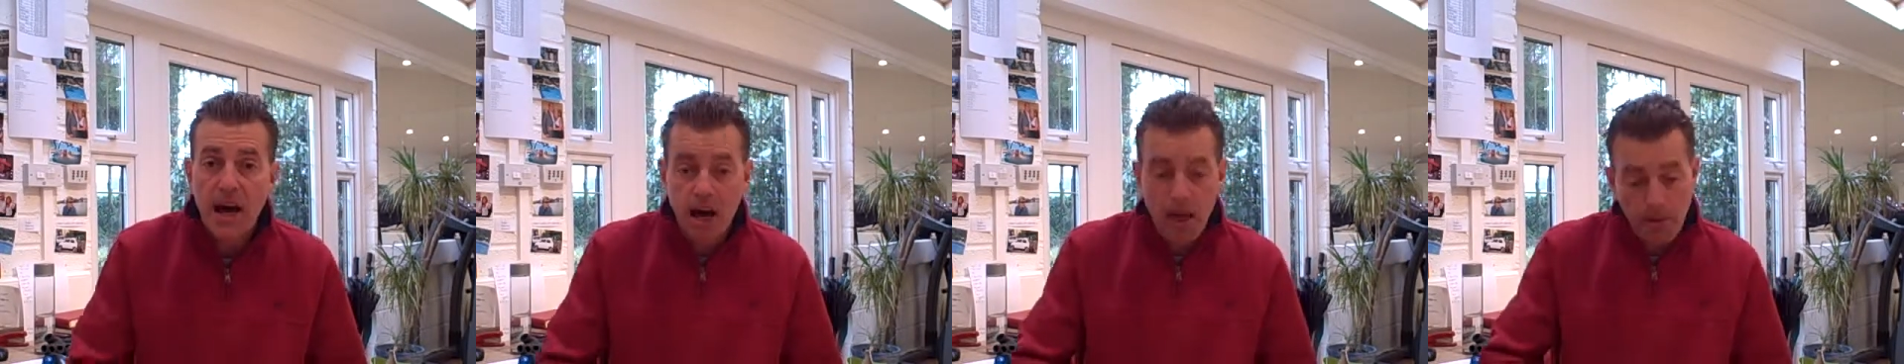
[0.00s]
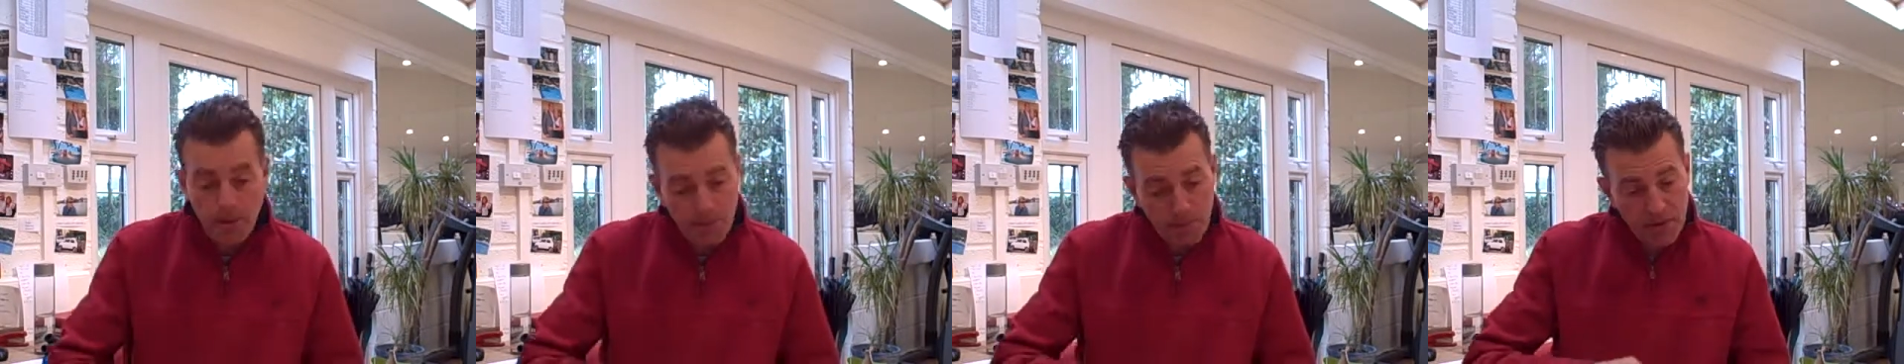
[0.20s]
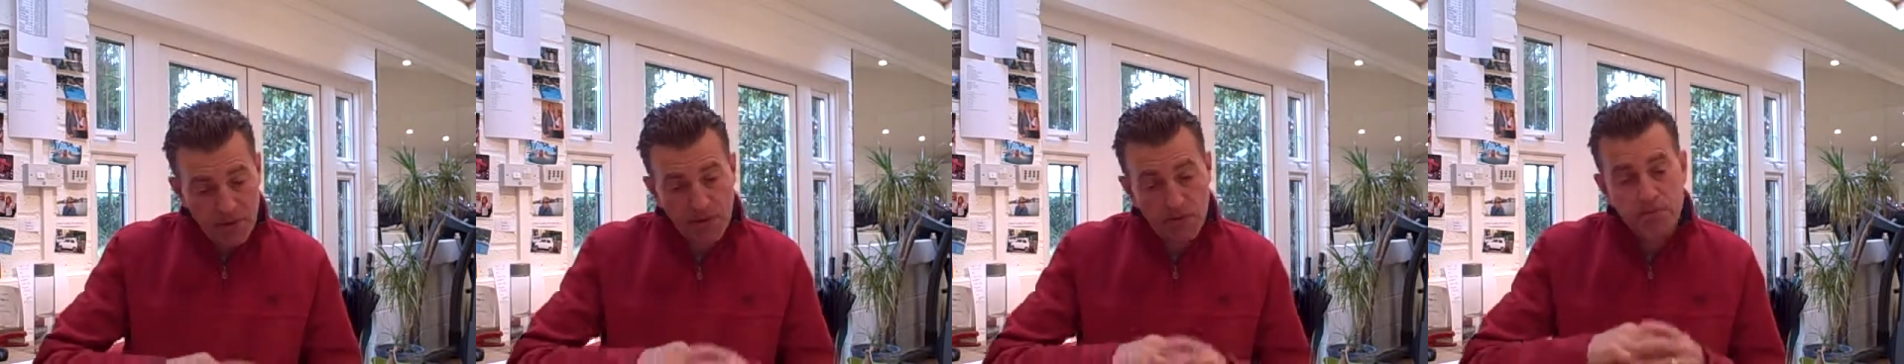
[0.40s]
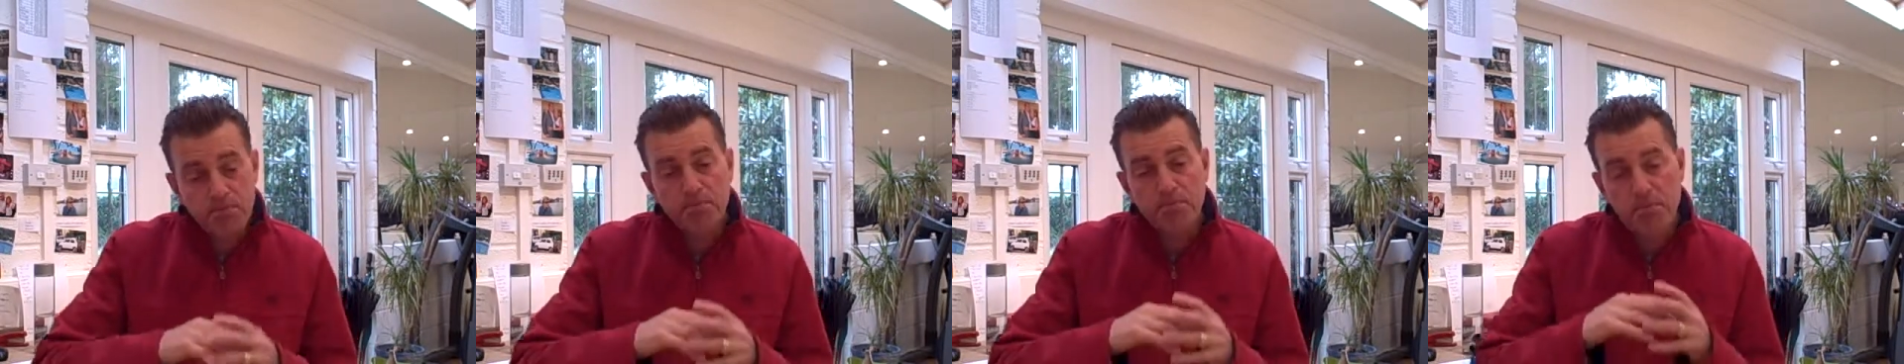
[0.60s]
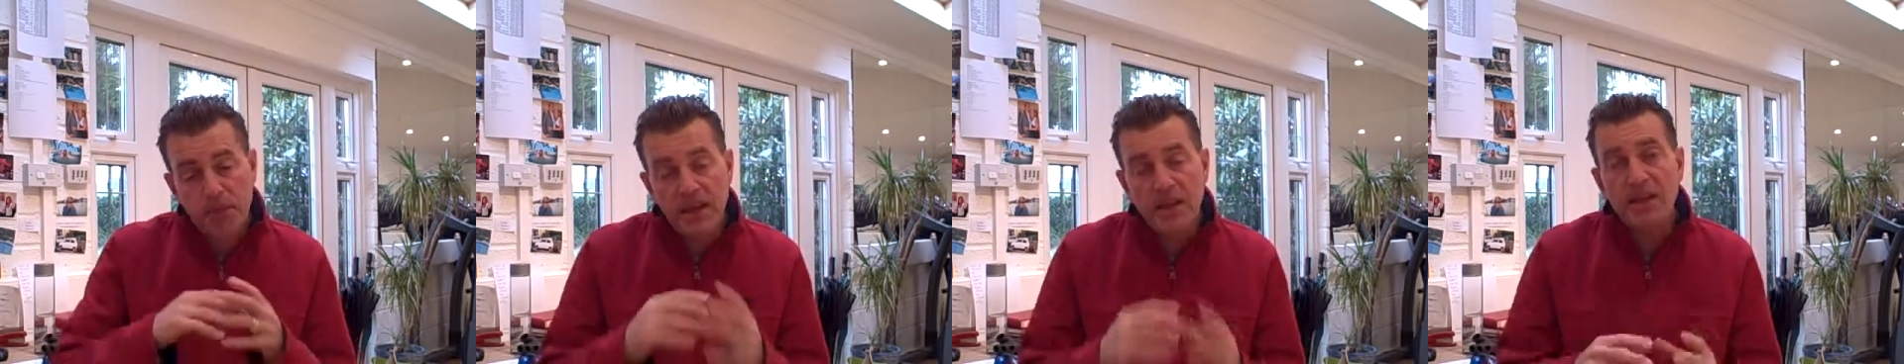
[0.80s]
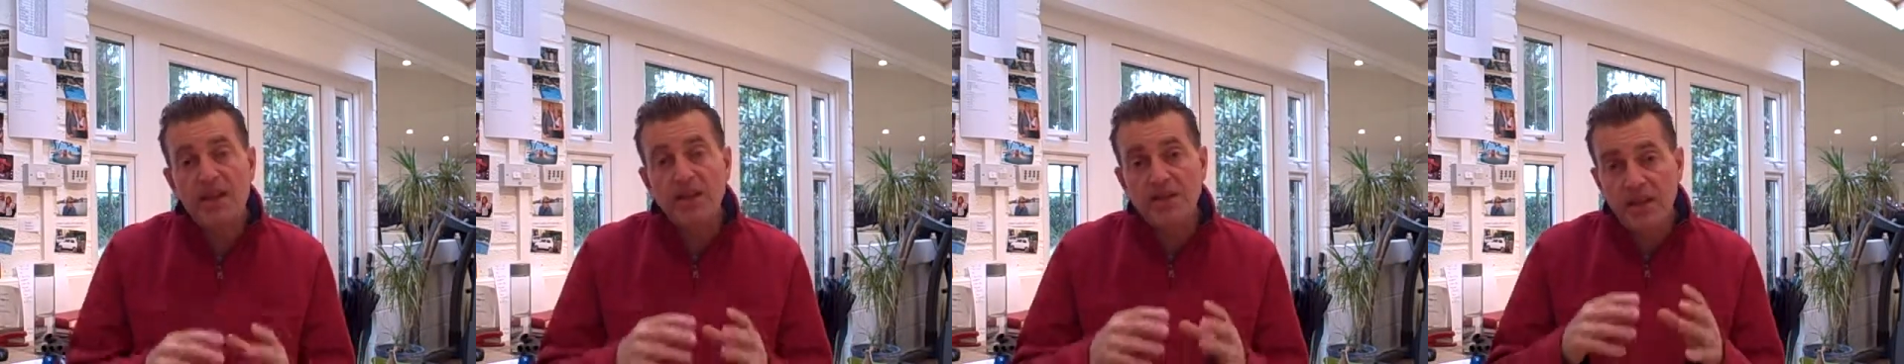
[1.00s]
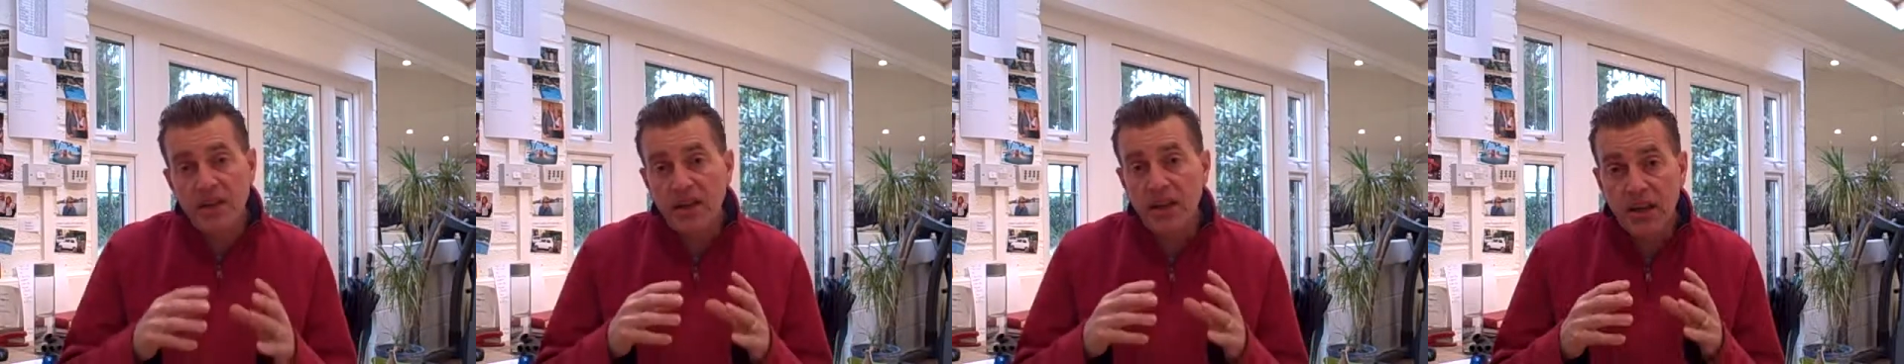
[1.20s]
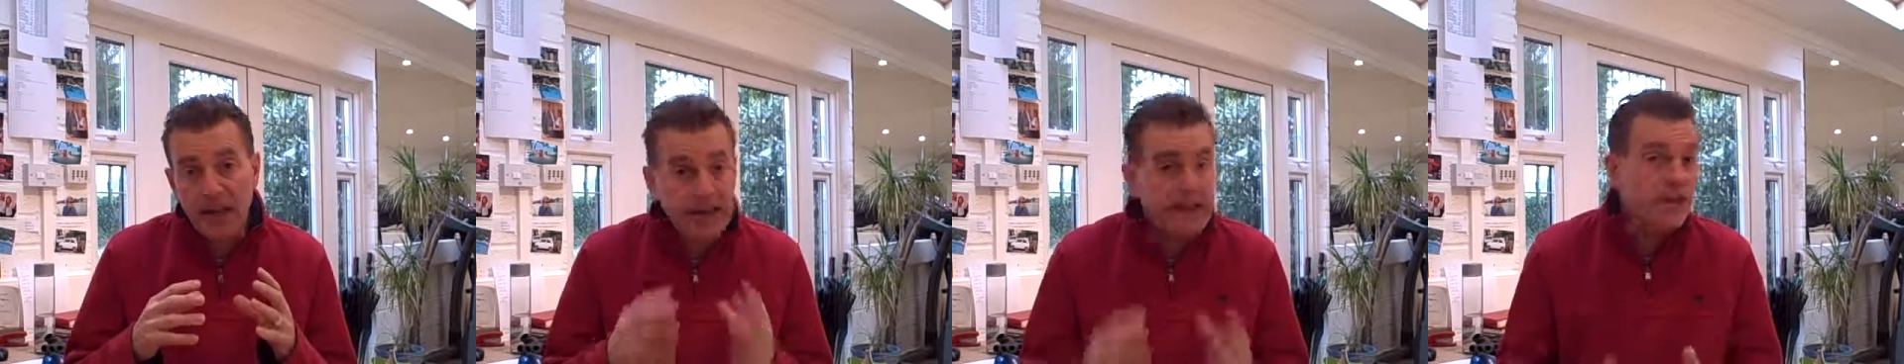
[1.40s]
but you'd be
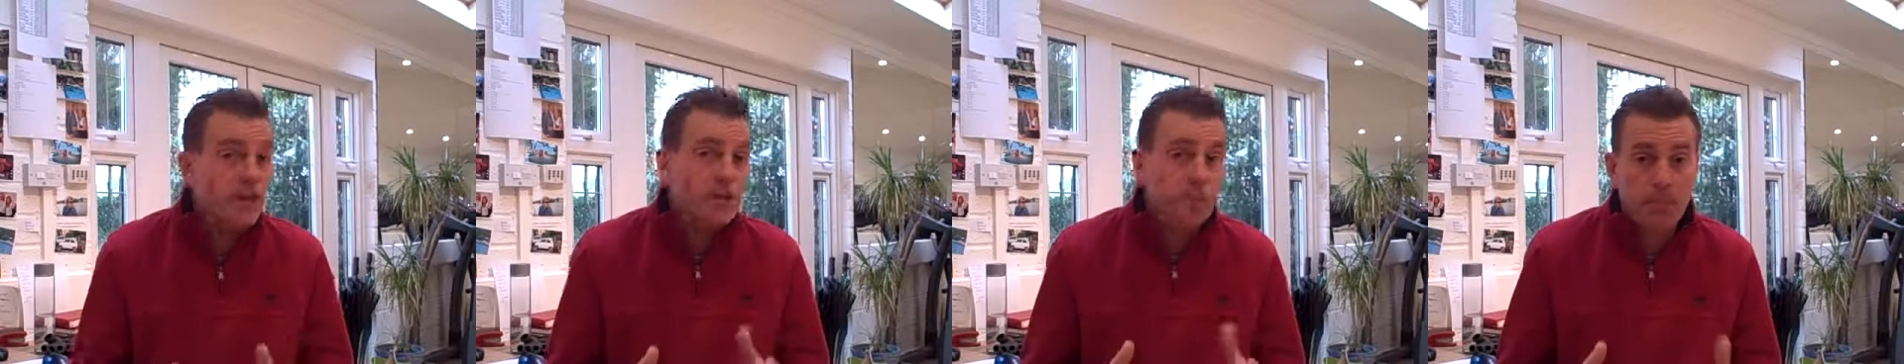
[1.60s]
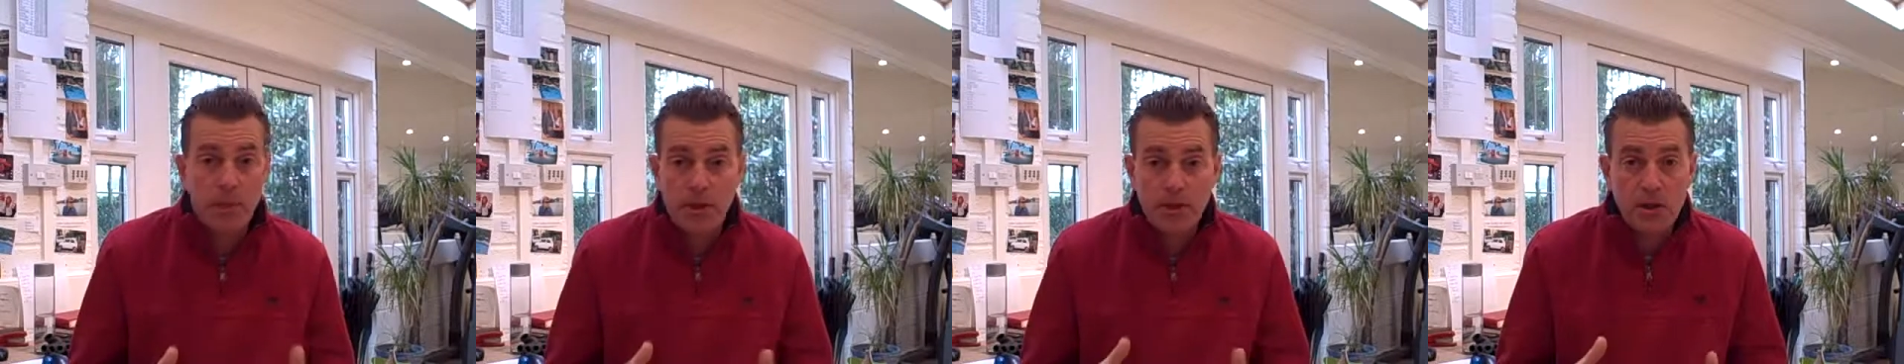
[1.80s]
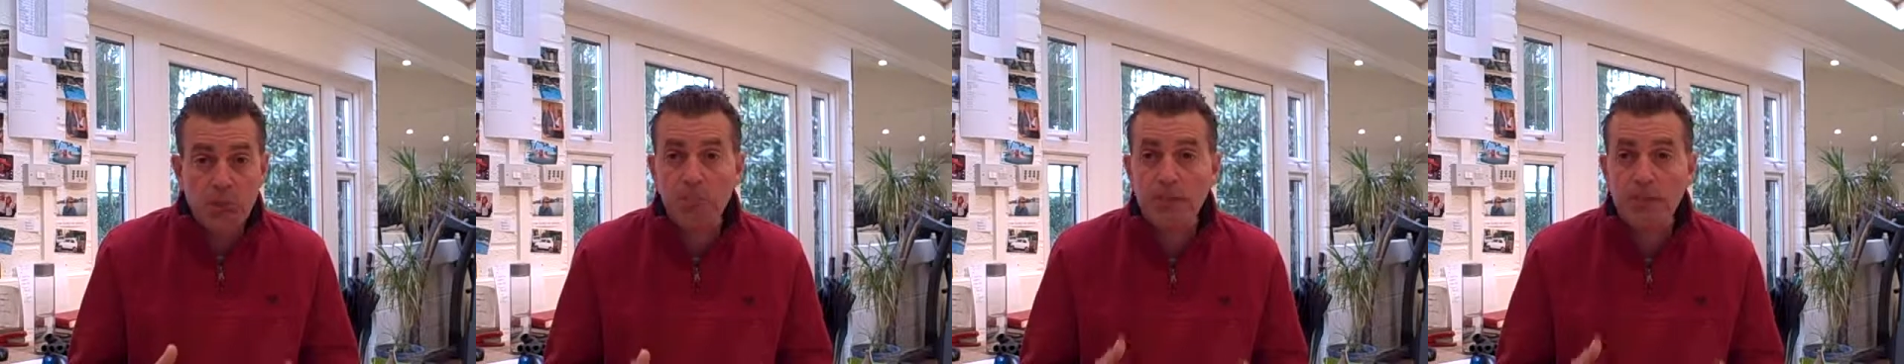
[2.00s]
the linchpin,